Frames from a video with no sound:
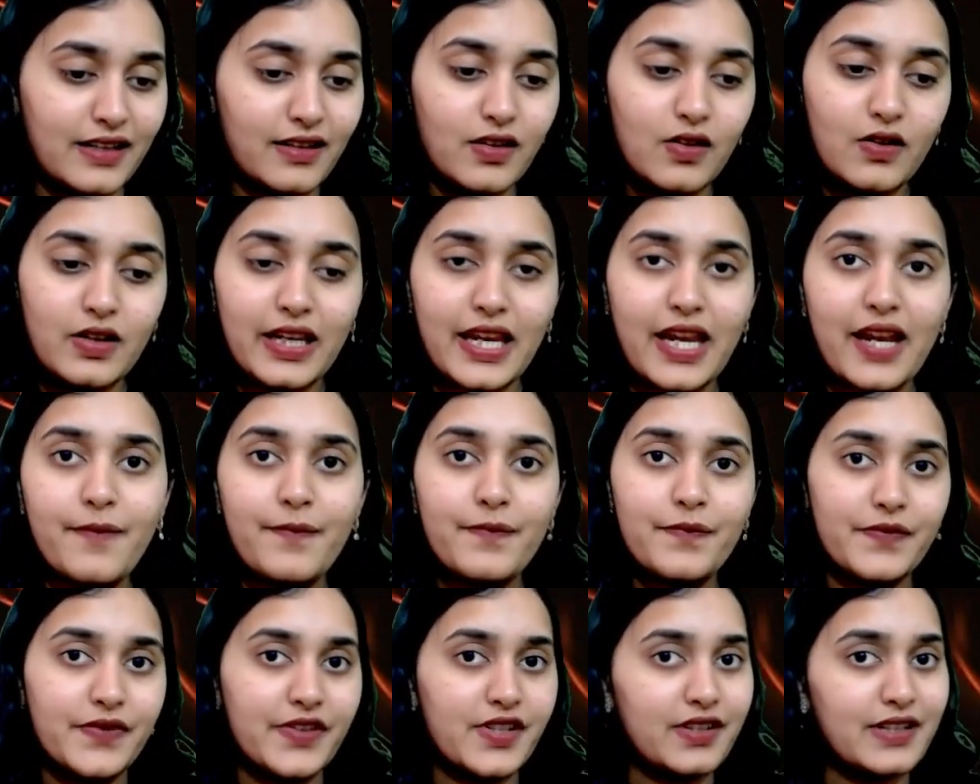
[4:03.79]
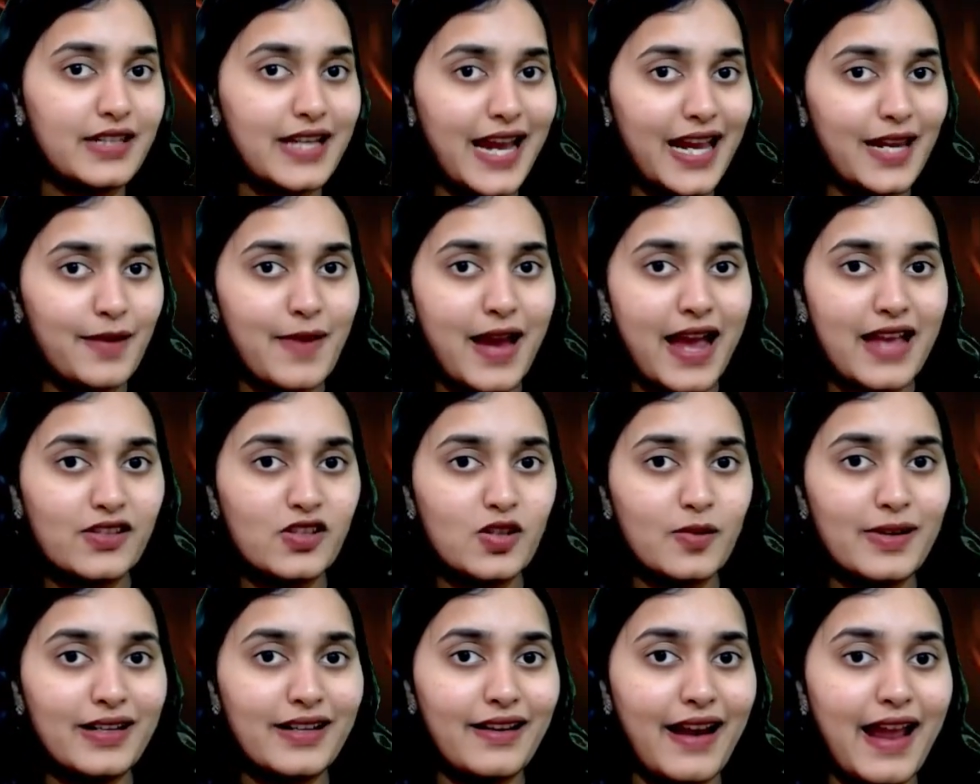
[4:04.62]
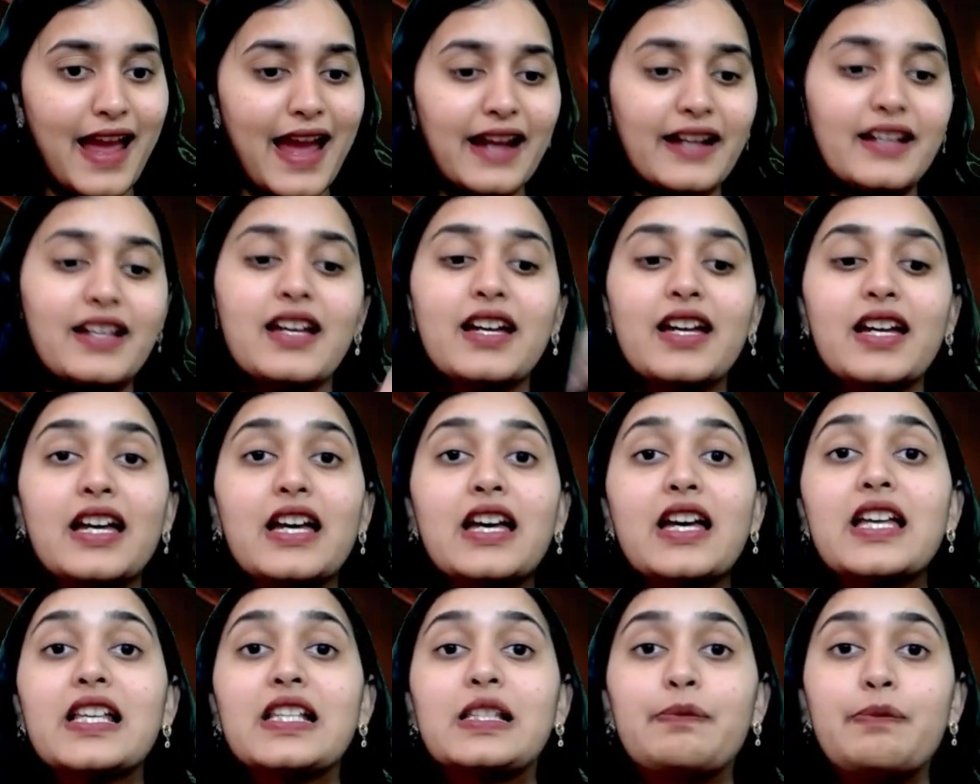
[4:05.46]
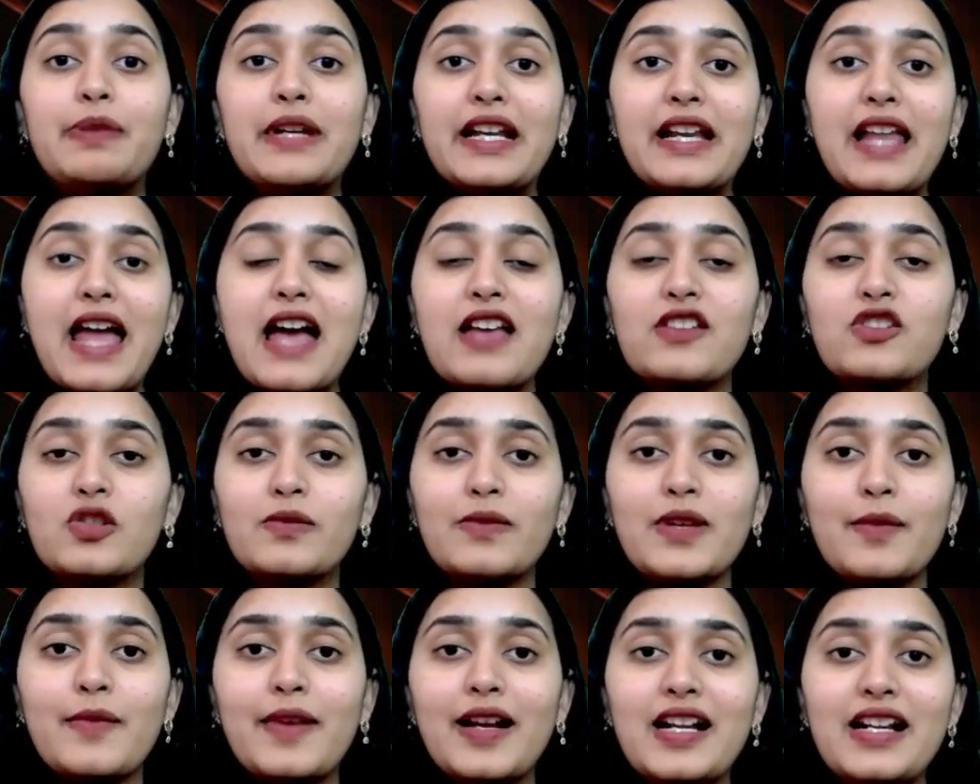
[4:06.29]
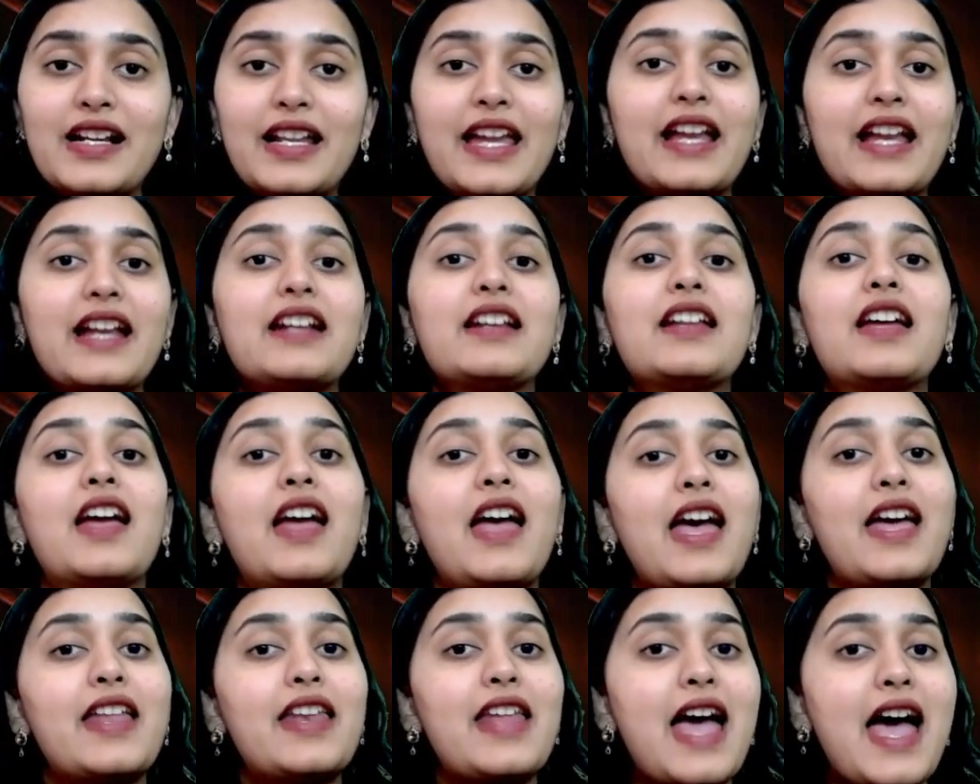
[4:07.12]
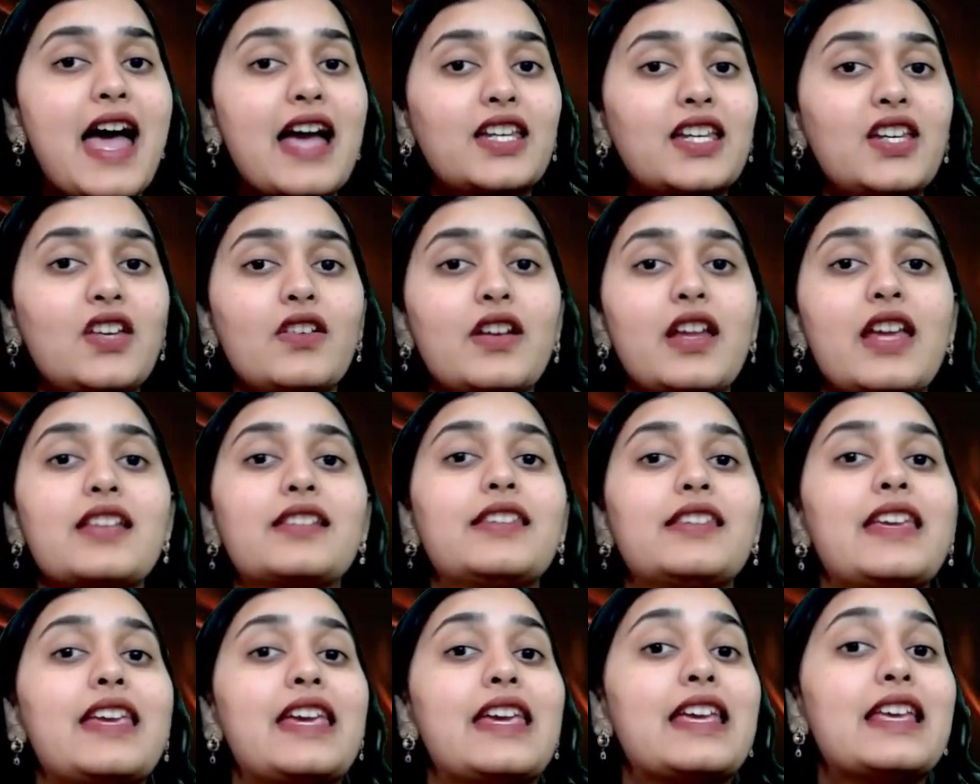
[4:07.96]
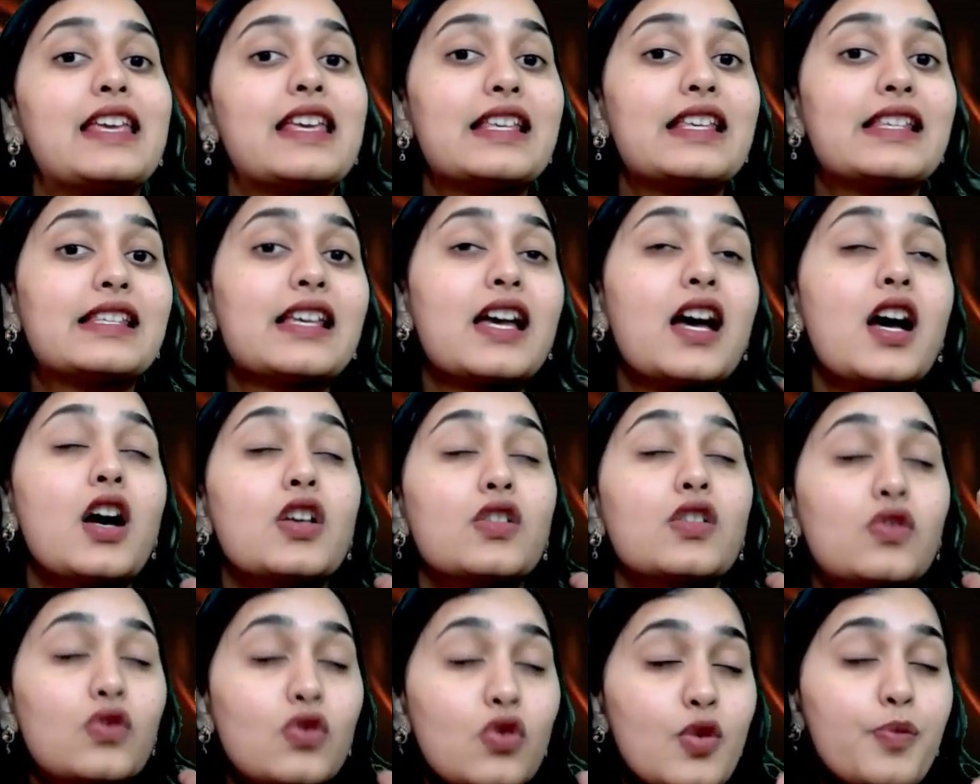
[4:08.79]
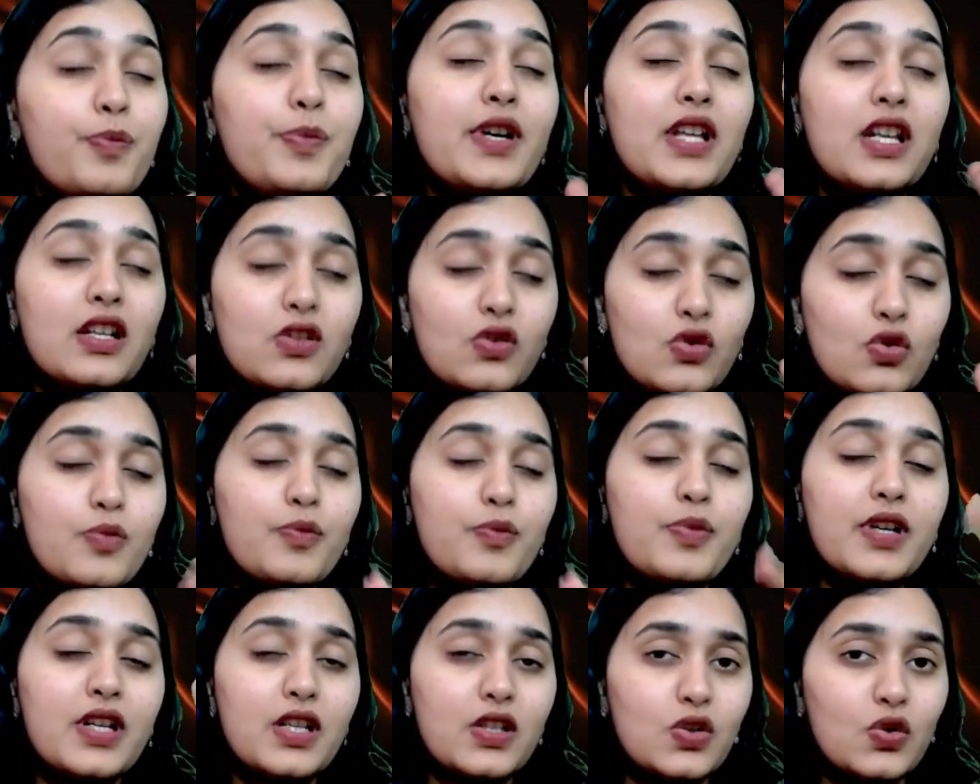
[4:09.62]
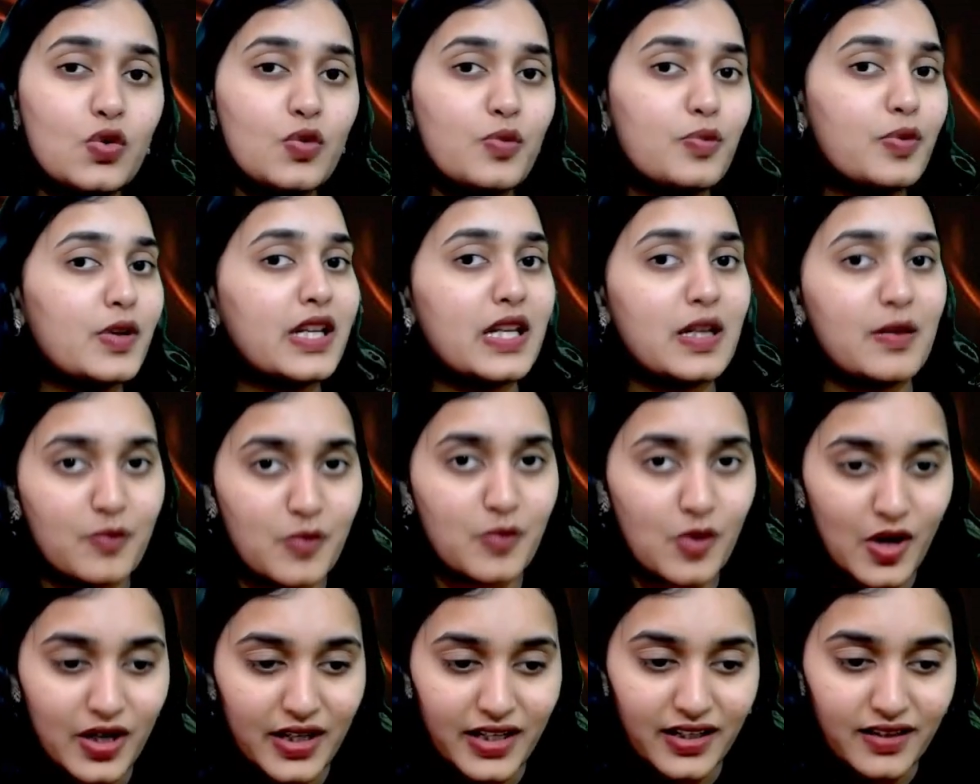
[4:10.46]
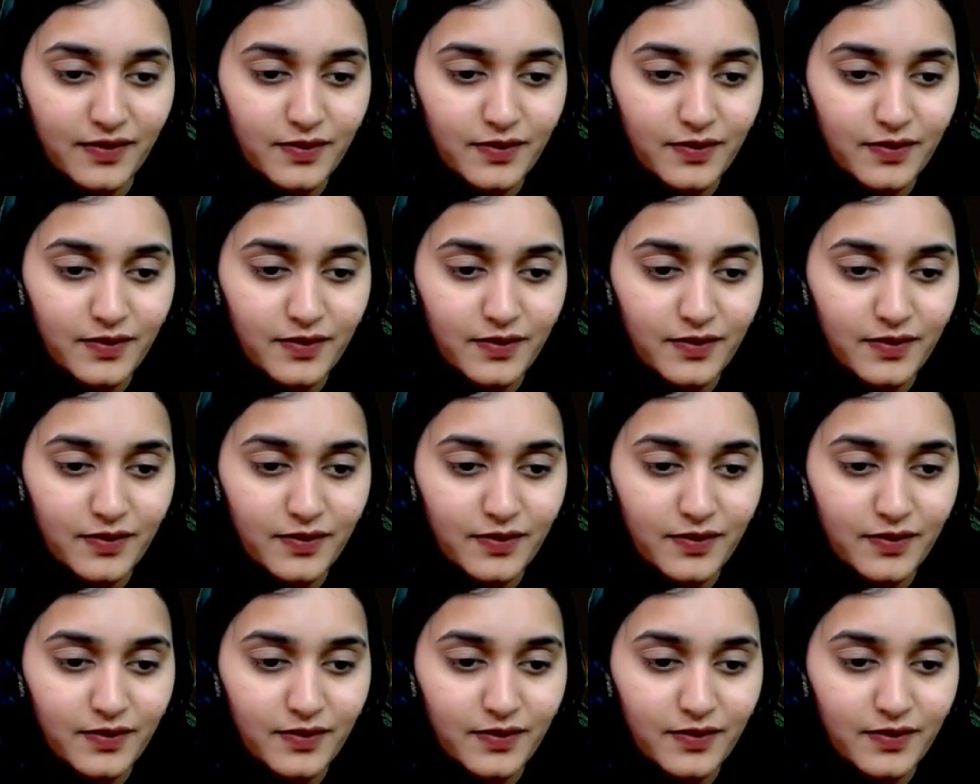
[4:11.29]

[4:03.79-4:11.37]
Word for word: Okay, so time has to be tracked, speed has to be maintained, and accuracy is super, super, super important.